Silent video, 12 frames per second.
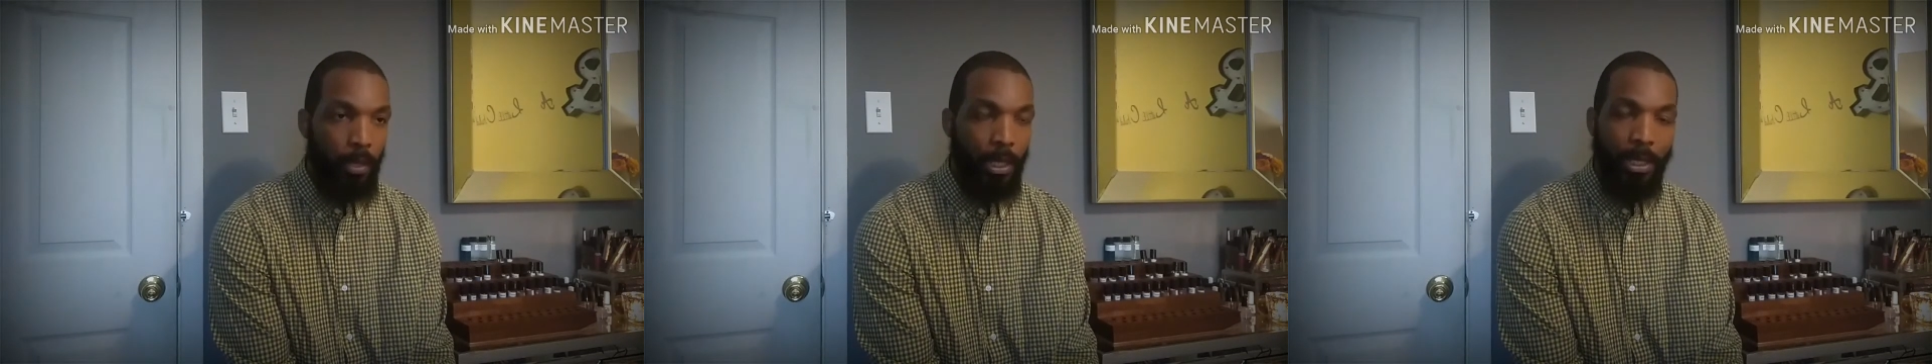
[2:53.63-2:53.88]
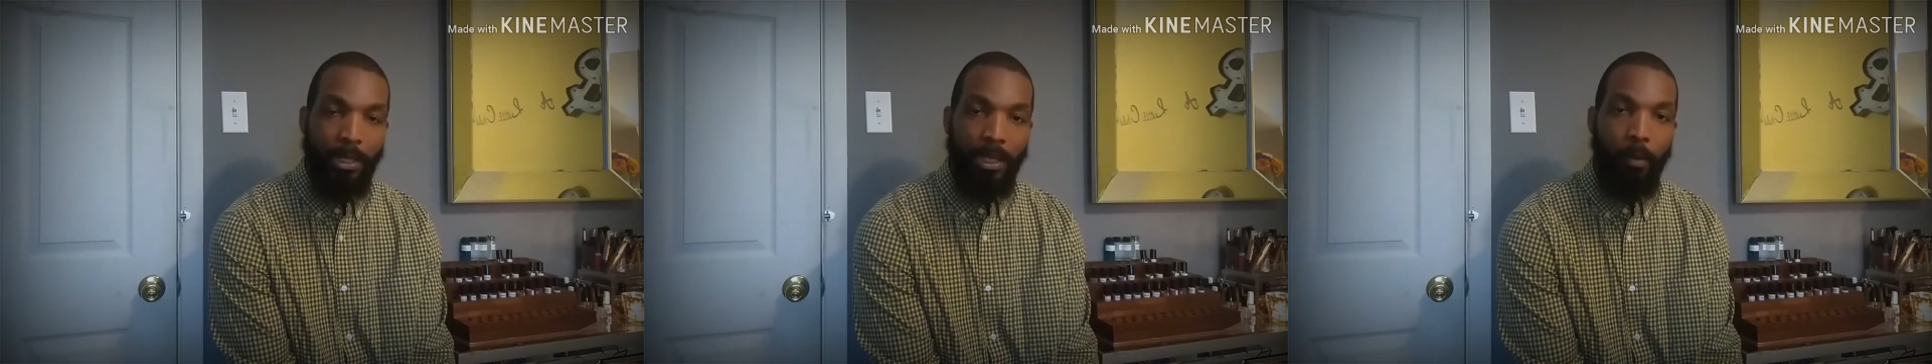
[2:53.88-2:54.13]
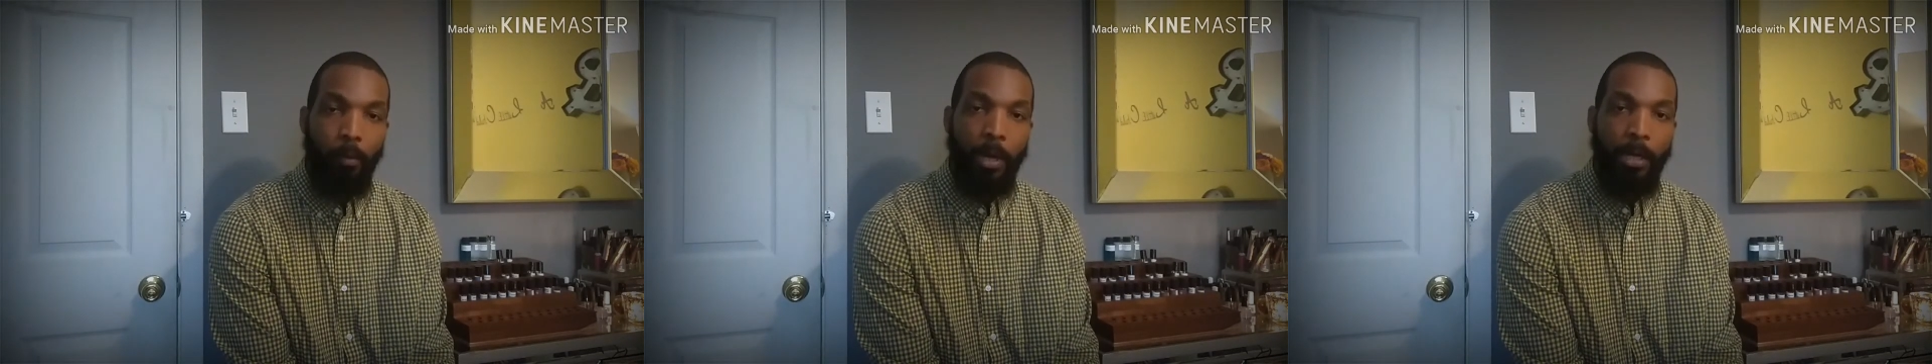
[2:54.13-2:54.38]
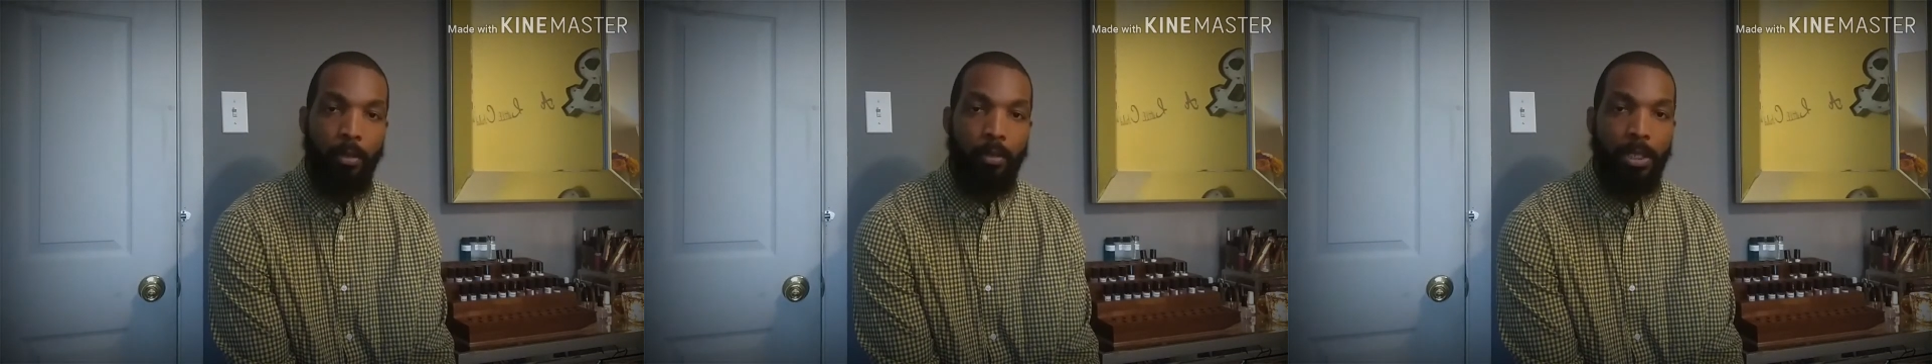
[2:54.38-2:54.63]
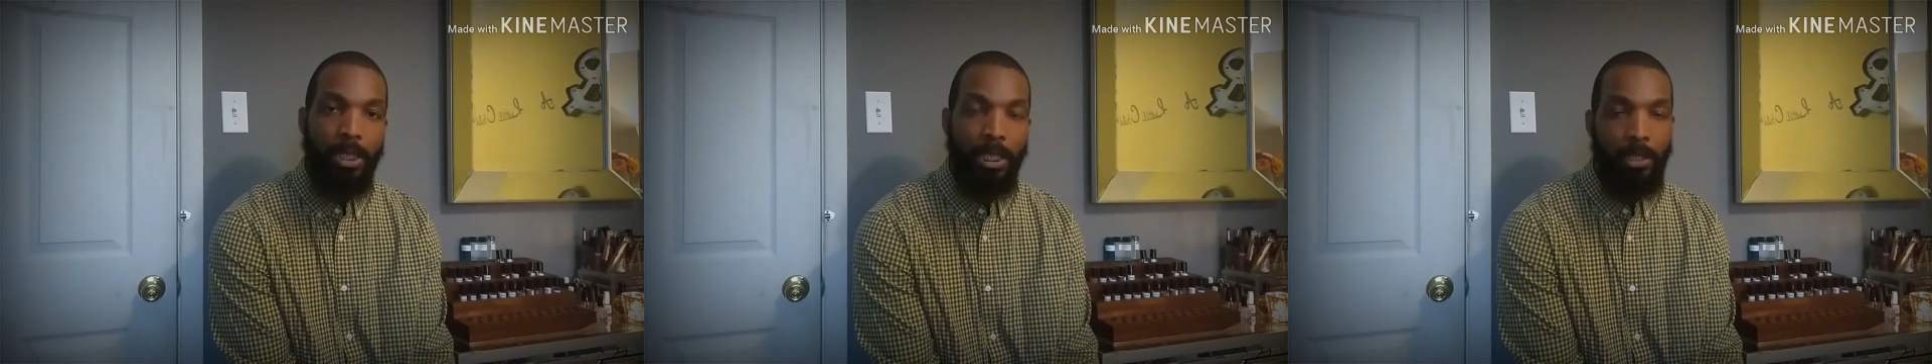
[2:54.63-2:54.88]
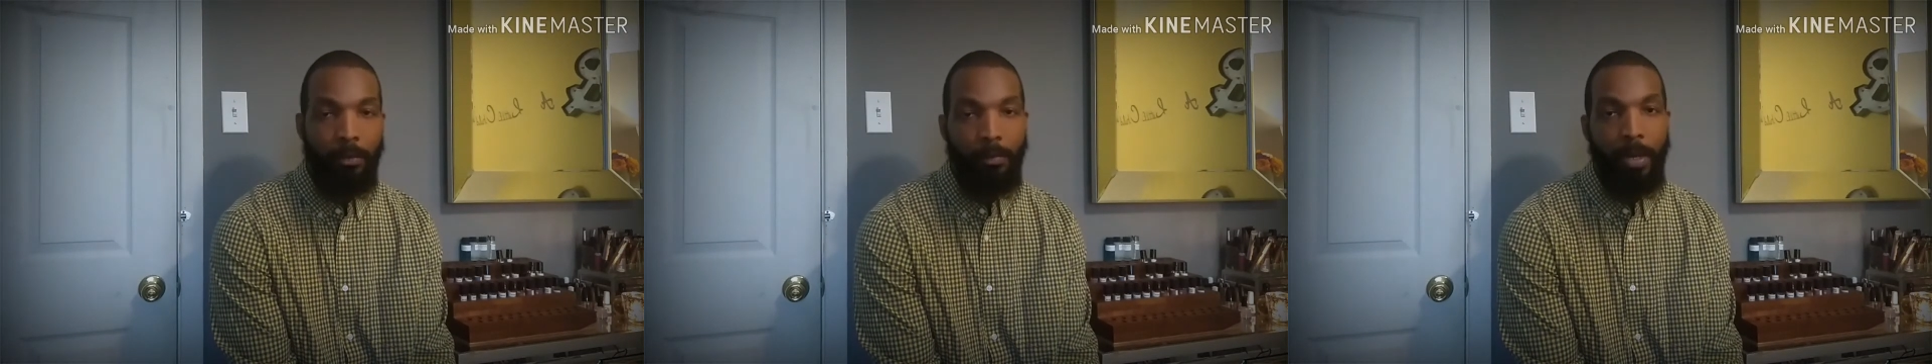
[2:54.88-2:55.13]
like I said, where are you
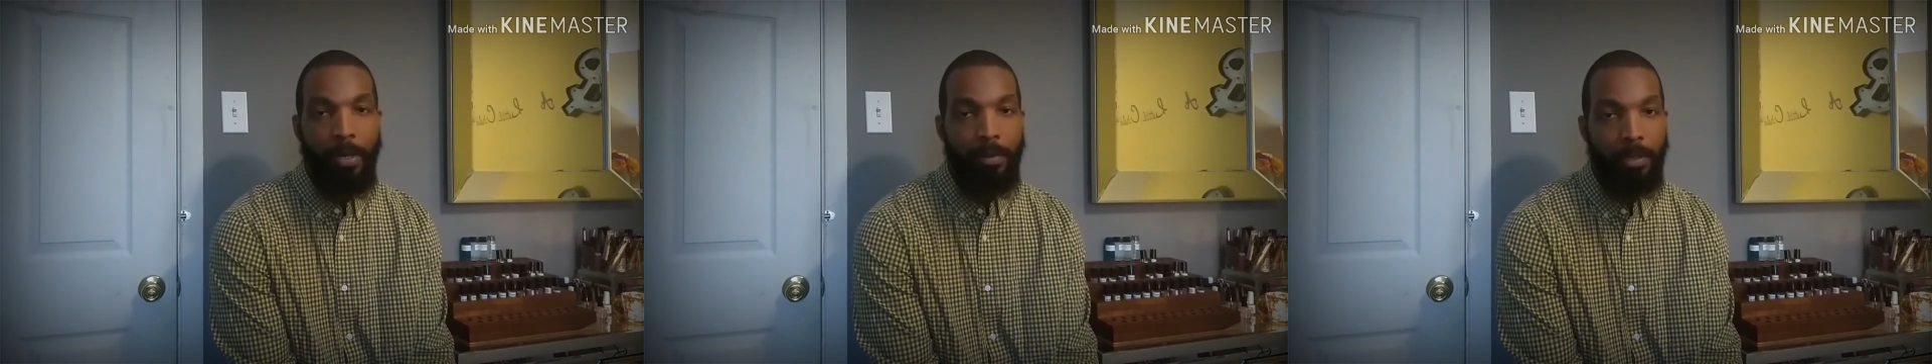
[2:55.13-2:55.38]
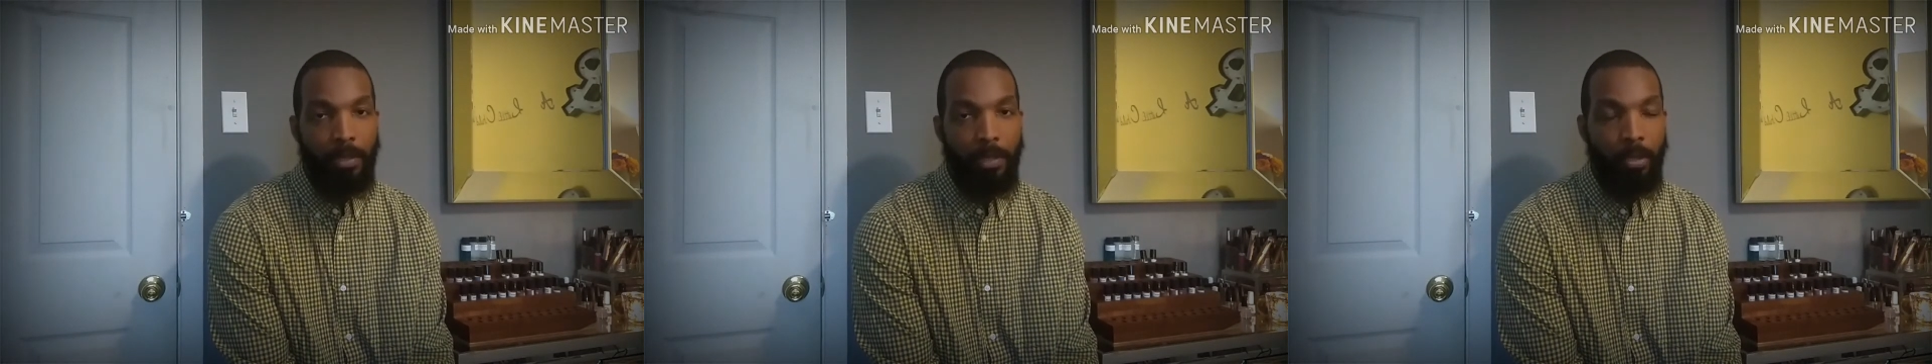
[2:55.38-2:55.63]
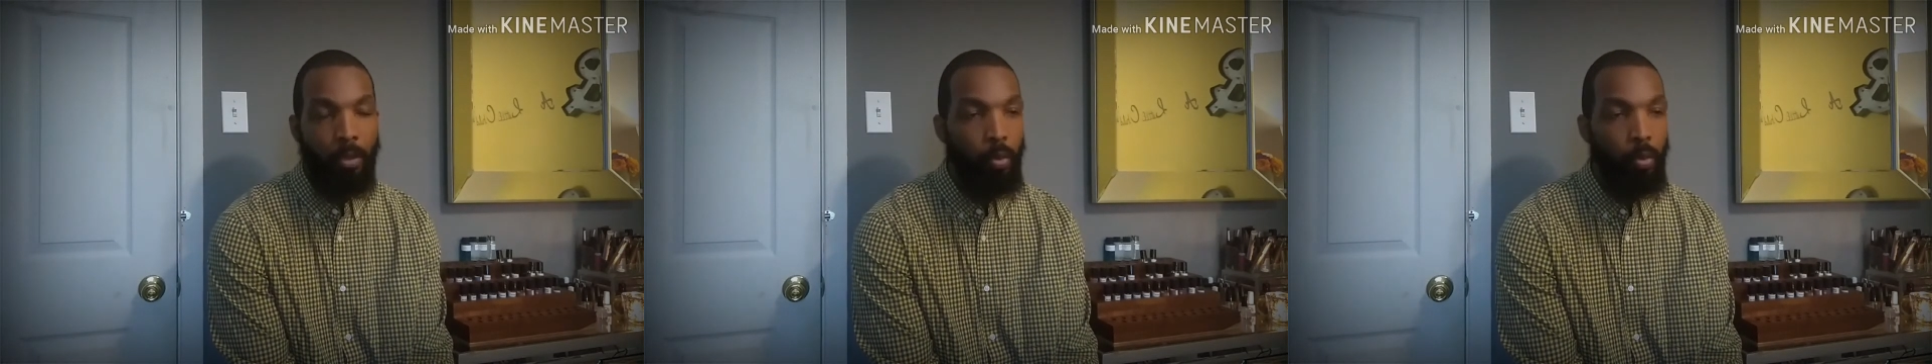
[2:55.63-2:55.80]
selling your fragrances and